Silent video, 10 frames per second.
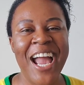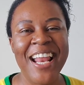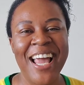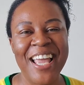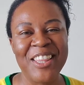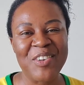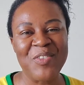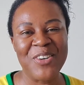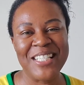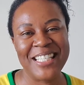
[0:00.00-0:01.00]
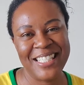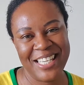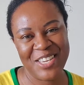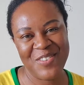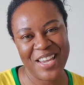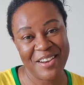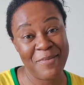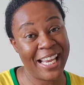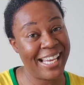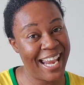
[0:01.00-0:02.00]
and I look forward to seeing you in
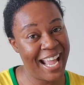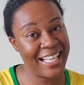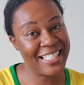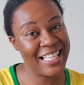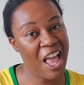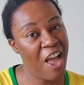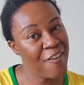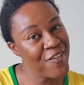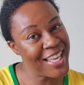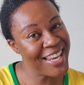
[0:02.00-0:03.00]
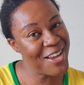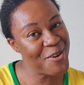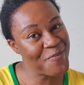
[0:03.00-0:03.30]
my next video.